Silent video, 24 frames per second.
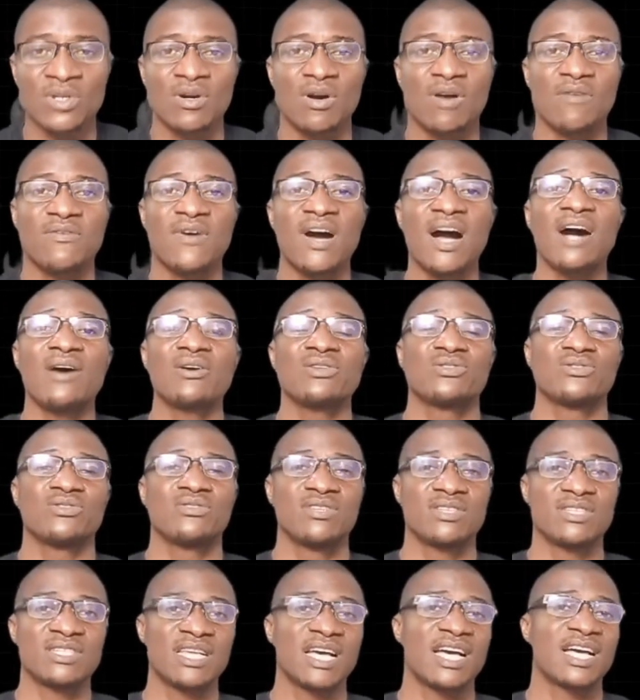of how to
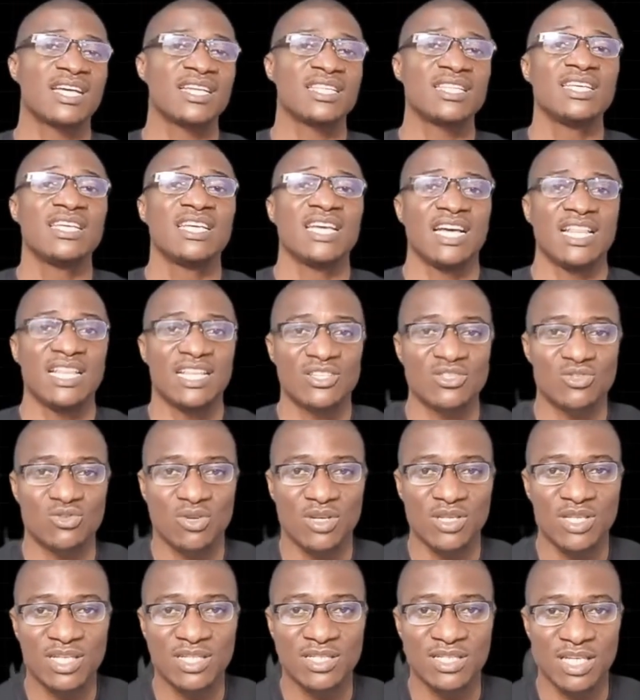design
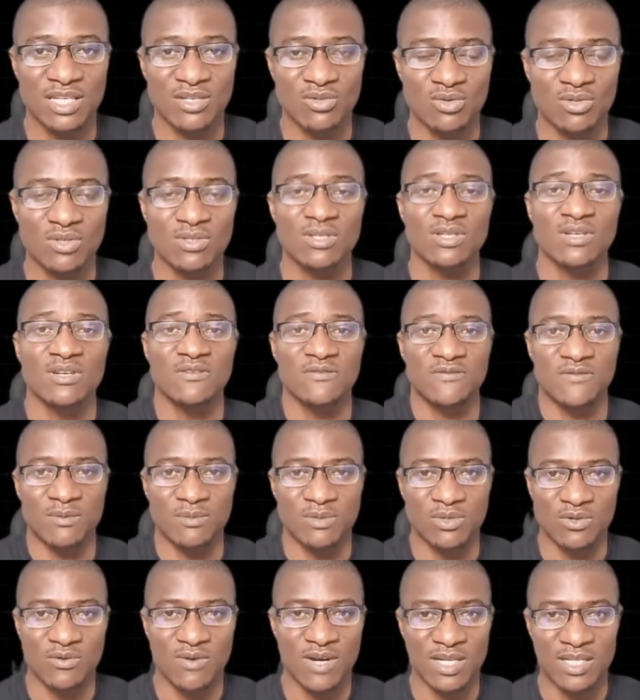electronic circuits from
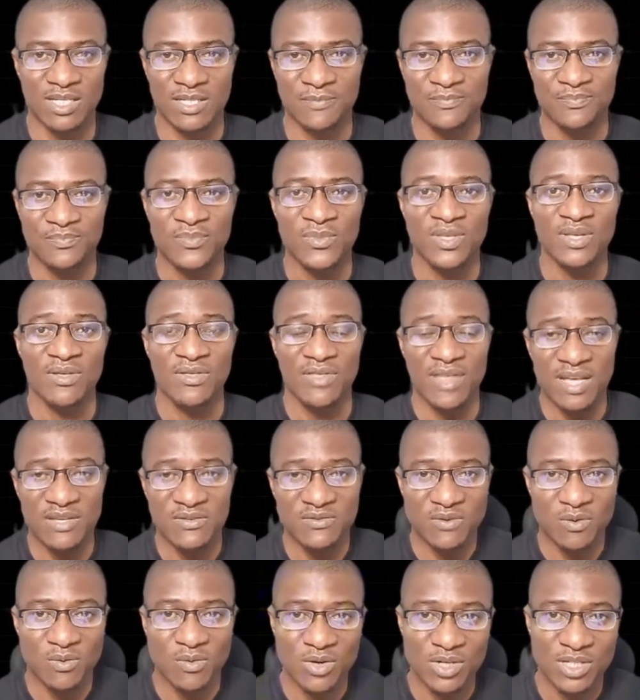scratch. Thanks
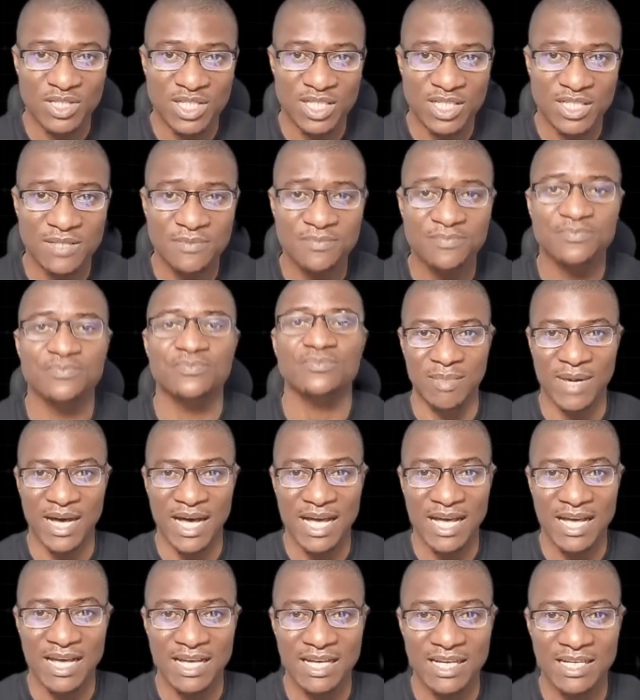for watching.
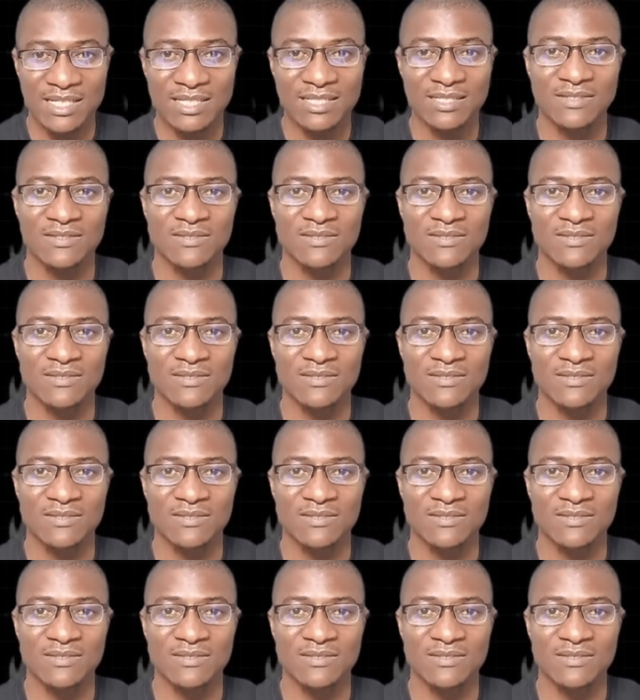Bye.